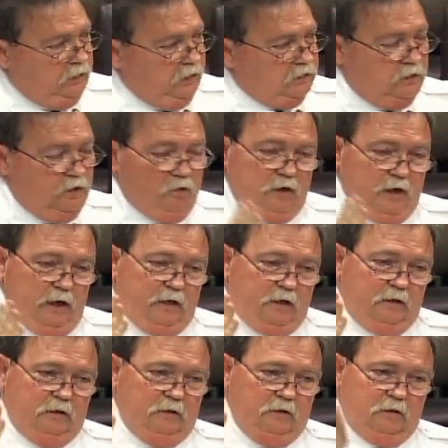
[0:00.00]
It's
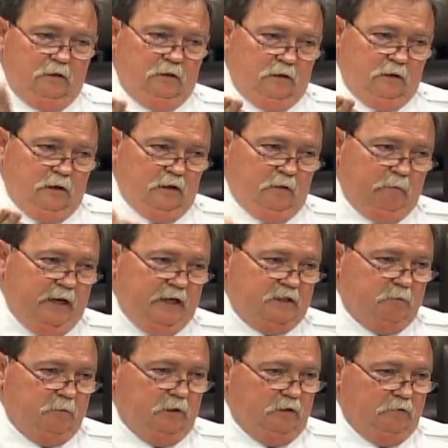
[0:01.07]
located in the
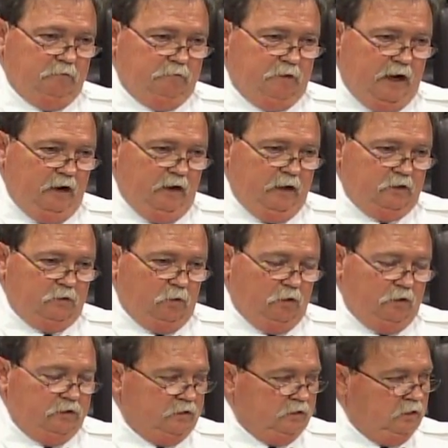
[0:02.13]
basement of Fire
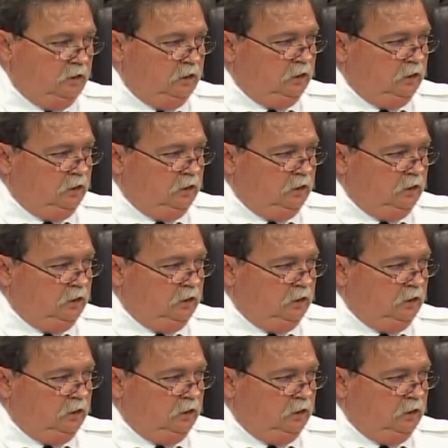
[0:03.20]
Headquarters,